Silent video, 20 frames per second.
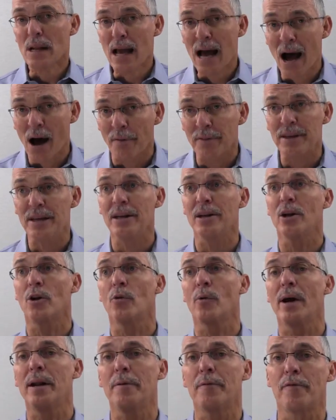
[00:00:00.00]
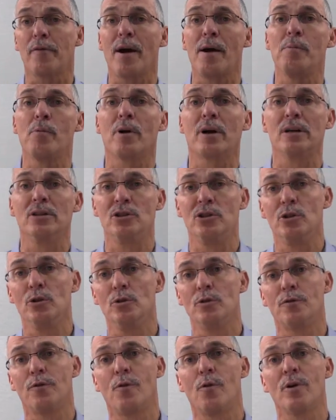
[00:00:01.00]
how the integrative framework is
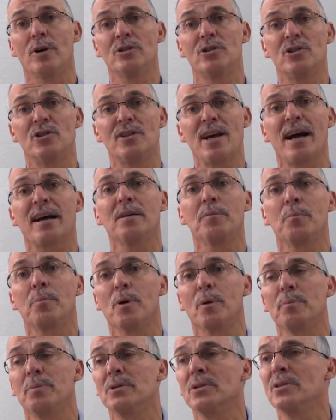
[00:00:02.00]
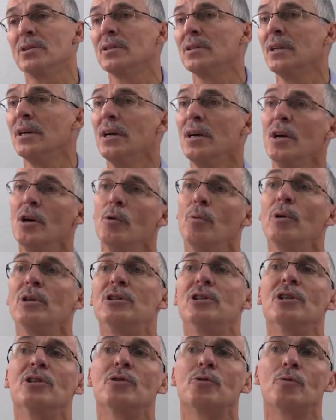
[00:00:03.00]
used for its second purpose,
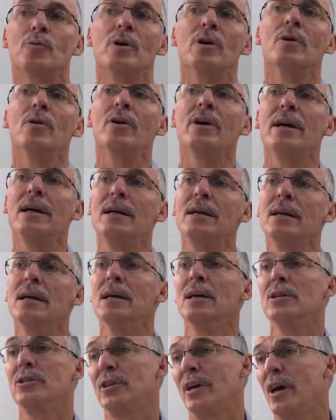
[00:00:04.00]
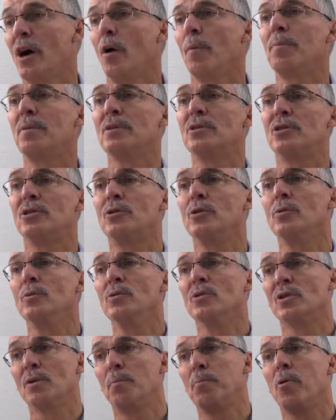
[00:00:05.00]
which is really to help the
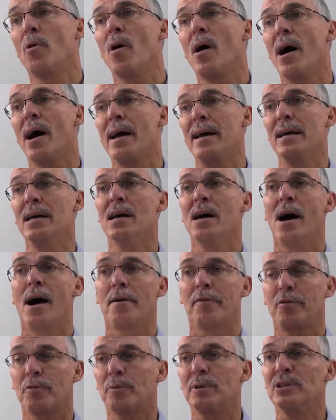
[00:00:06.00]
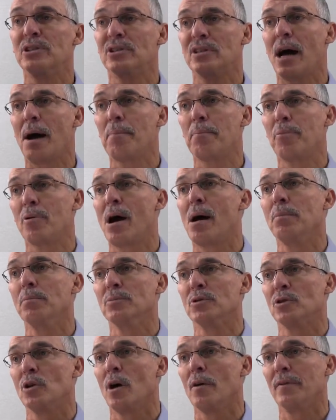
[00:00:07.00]
students apply our three-stop
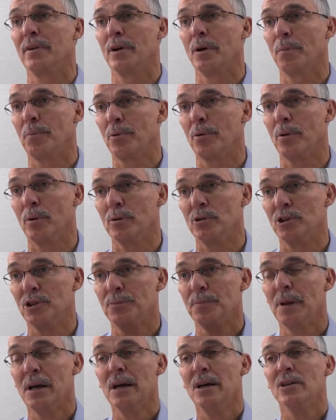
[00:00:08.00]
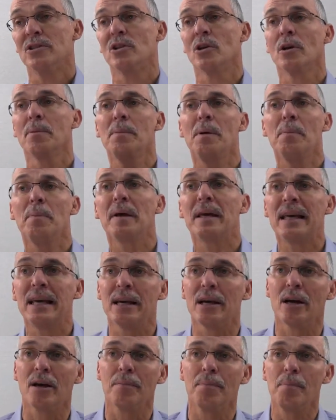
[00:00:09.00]
problem-solving approach. So let me
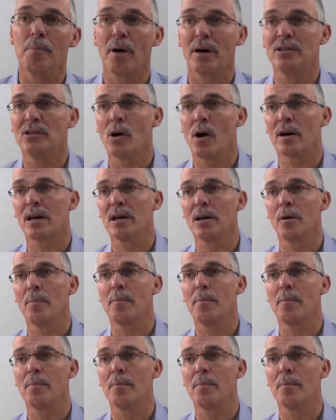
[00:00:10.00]
begin by talking